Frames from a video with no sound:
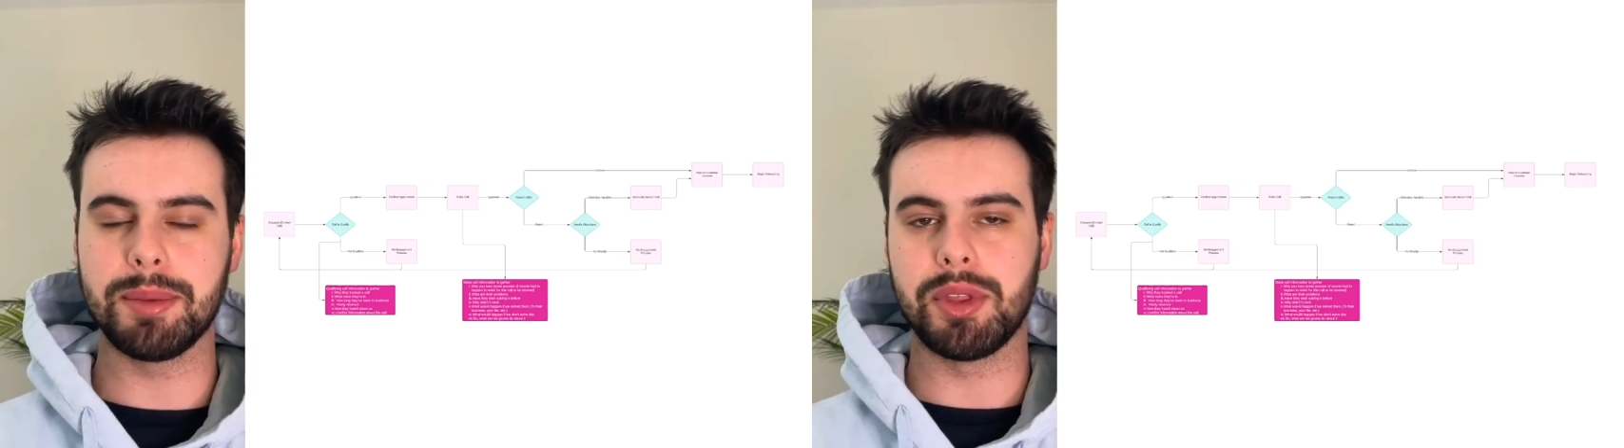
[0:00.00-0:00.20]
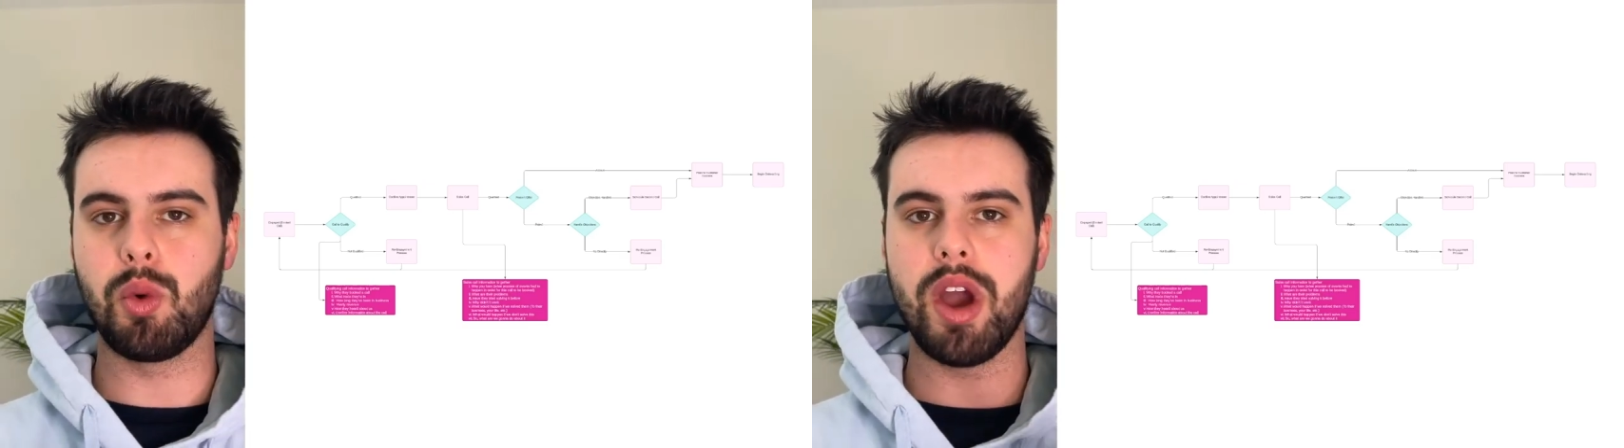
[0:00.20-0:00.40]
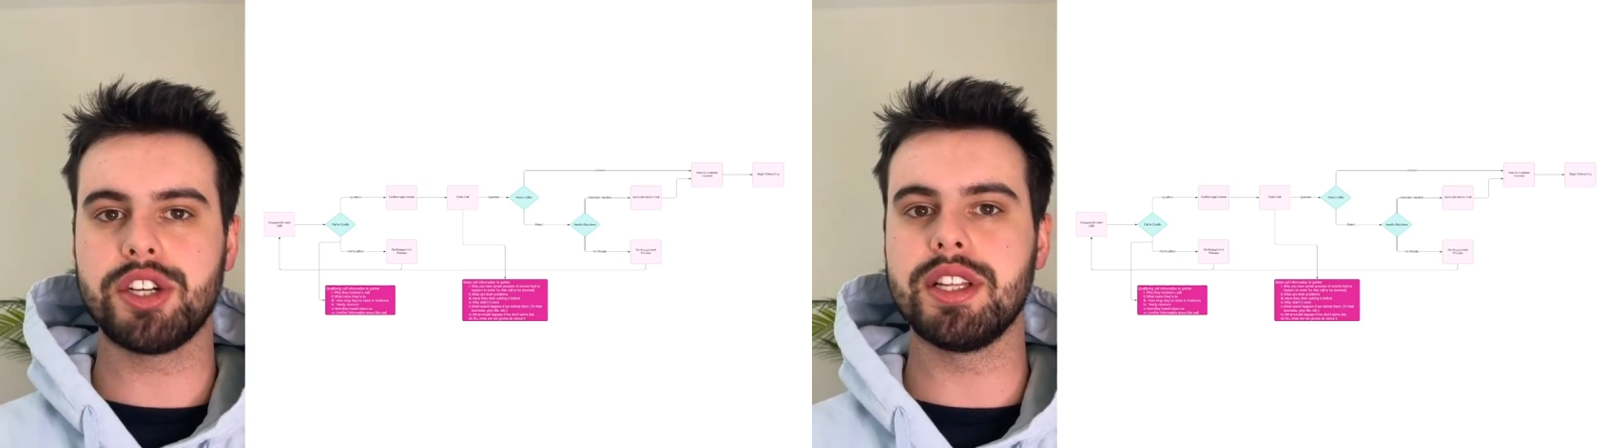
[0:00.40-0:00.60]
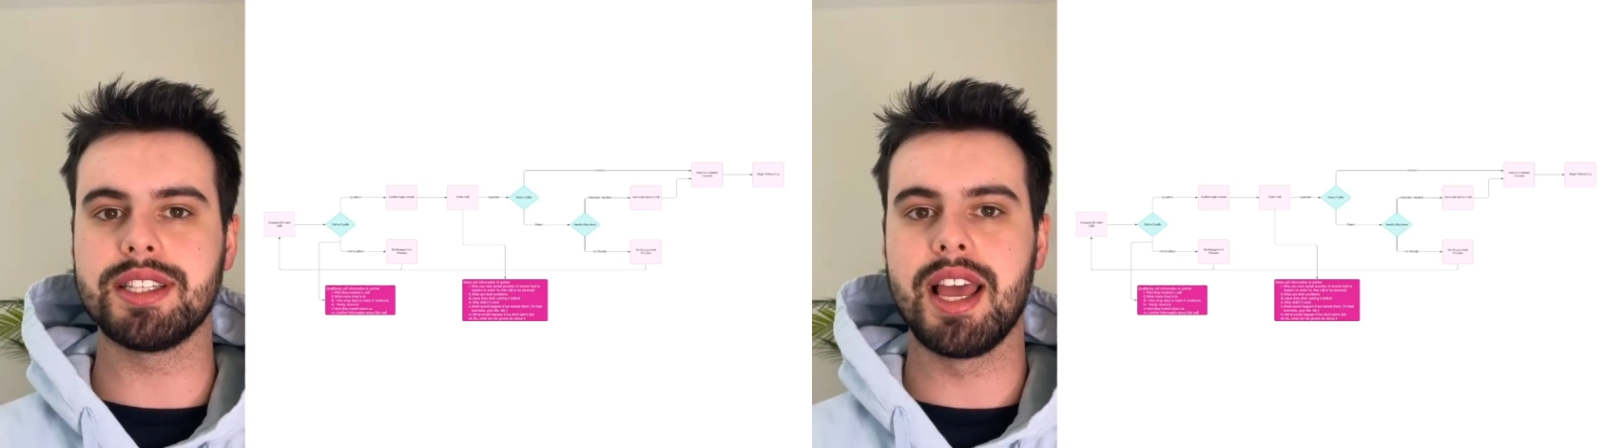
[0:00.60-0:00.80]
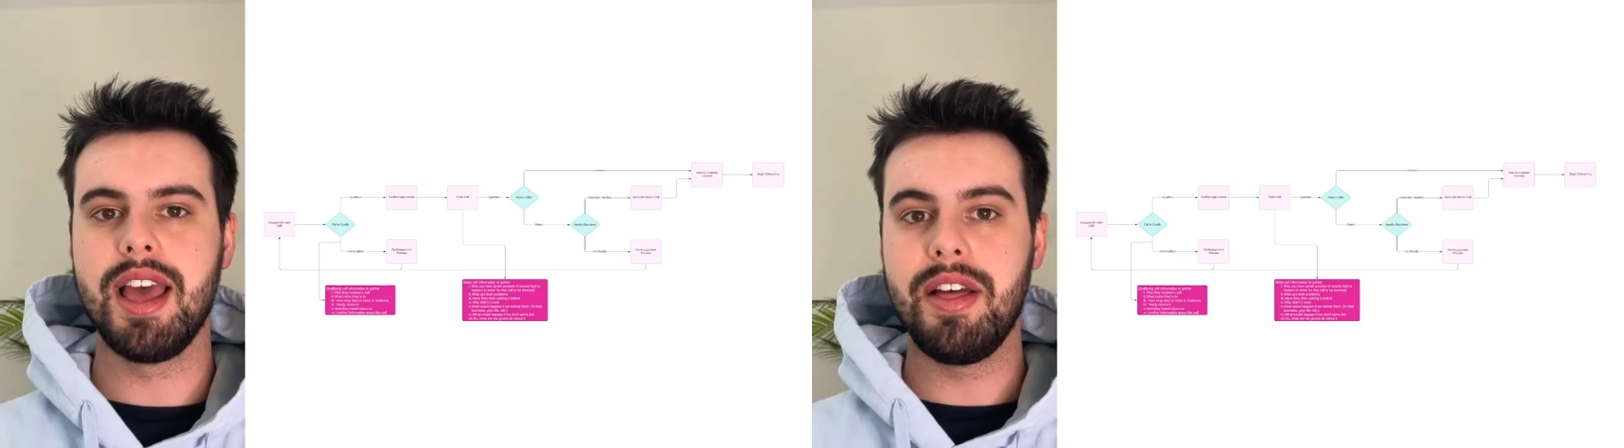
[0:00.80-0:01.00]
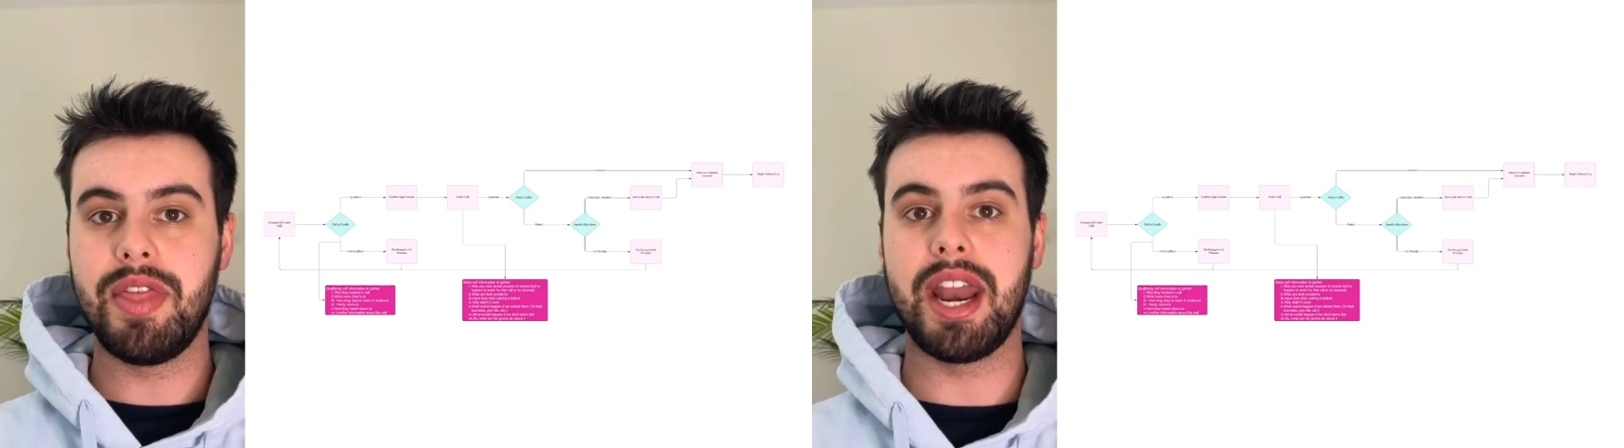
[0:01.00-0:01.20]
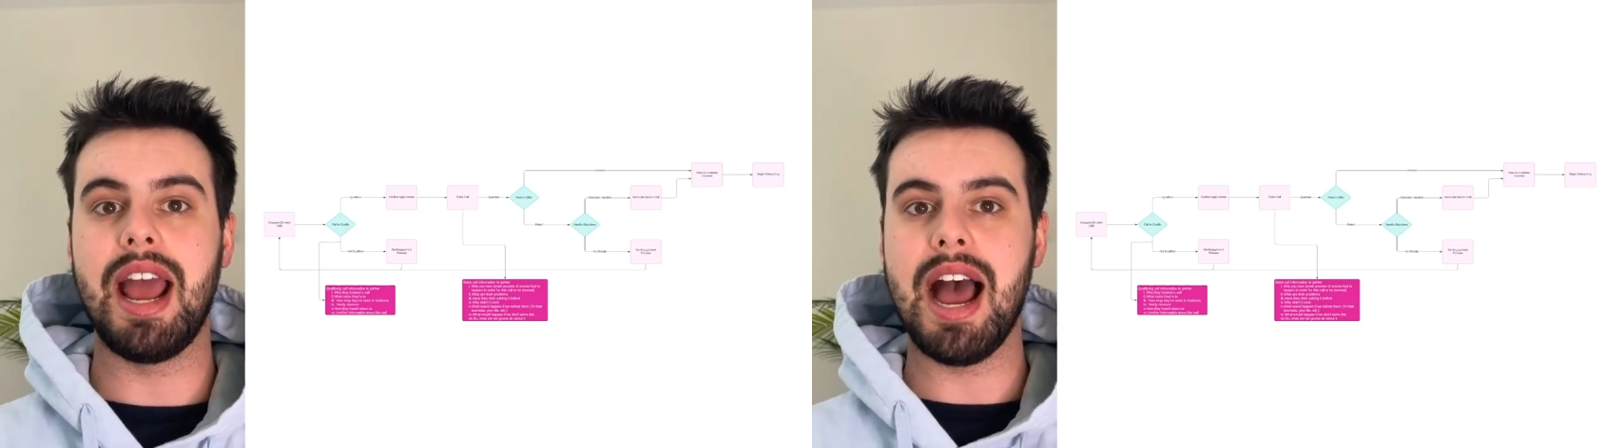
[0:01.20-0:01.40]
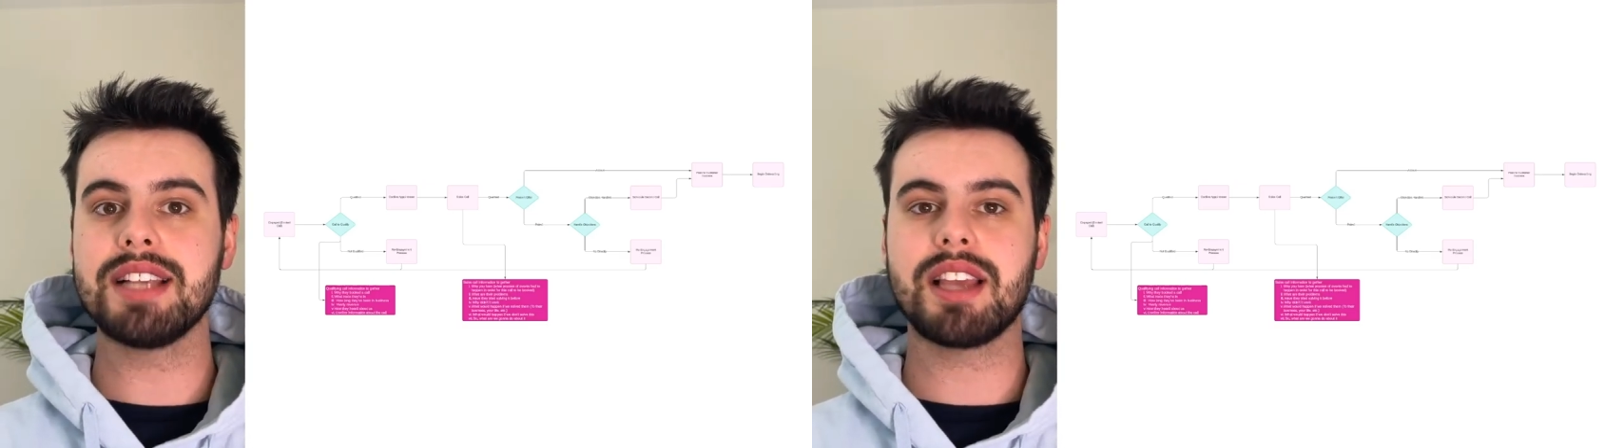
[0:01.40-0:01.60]
of the questions that I
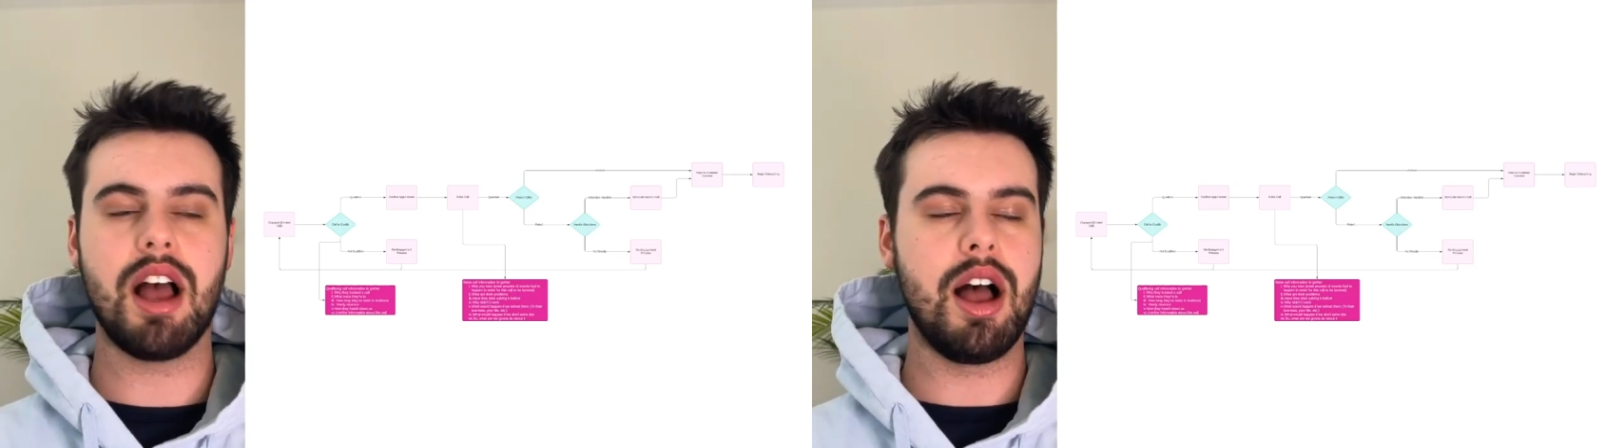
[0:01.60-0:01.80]
ask.